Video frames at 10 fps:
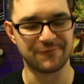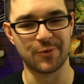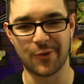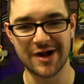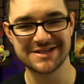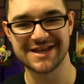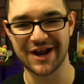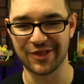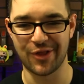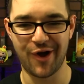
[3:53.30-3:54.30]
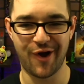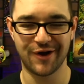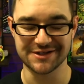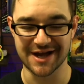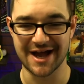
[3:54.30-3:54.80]
for once in a
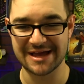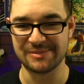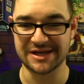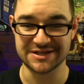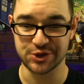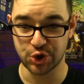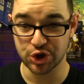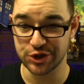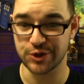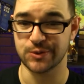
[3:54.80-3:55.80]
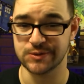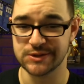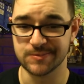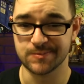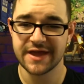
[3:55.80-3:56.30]
long time, it is good news.